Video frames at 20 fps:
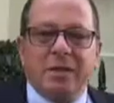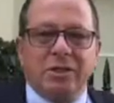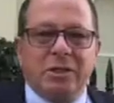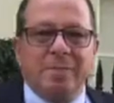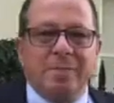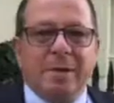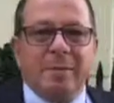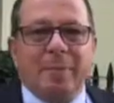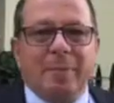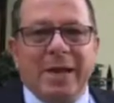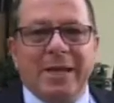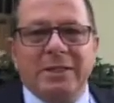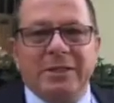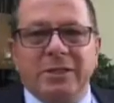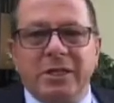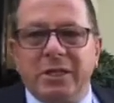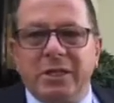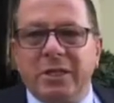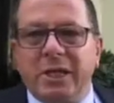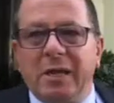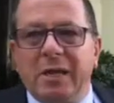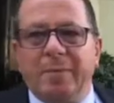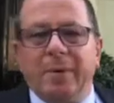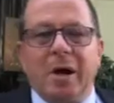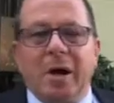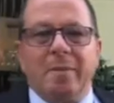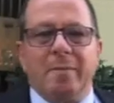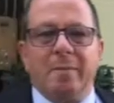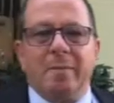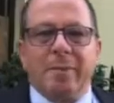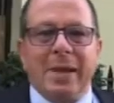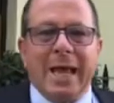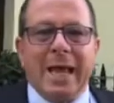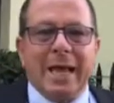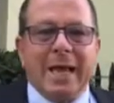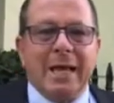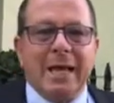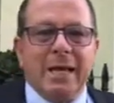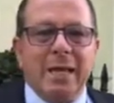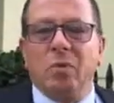Jimi painted the apartment black,
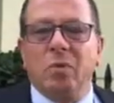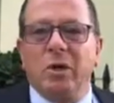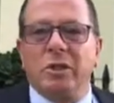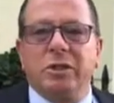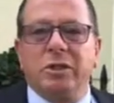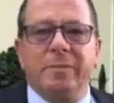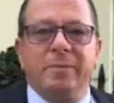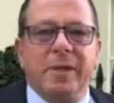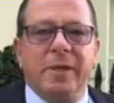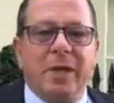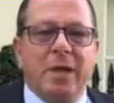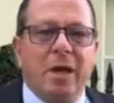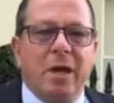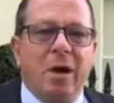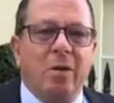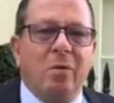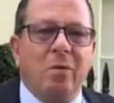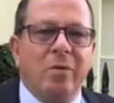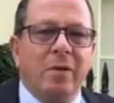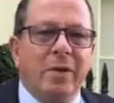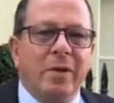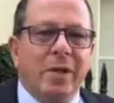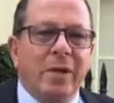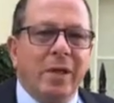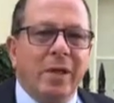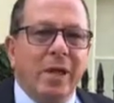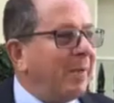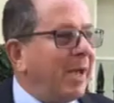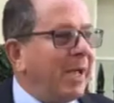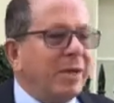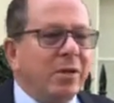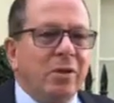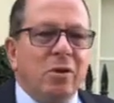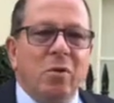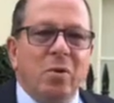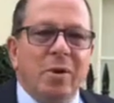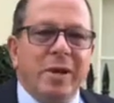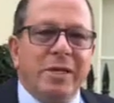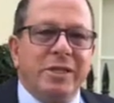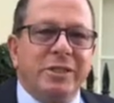worshipped the occult, made a
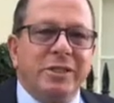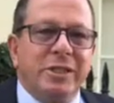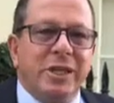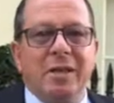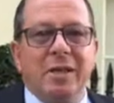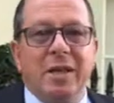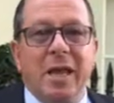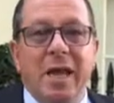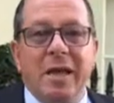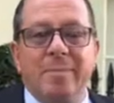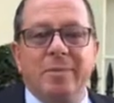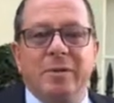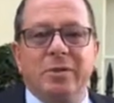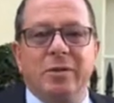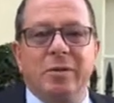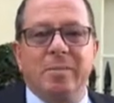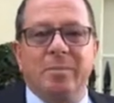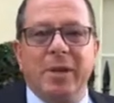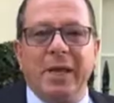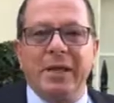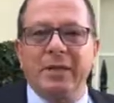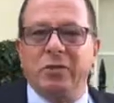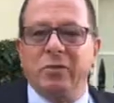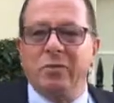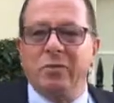noise. The neighbours complained to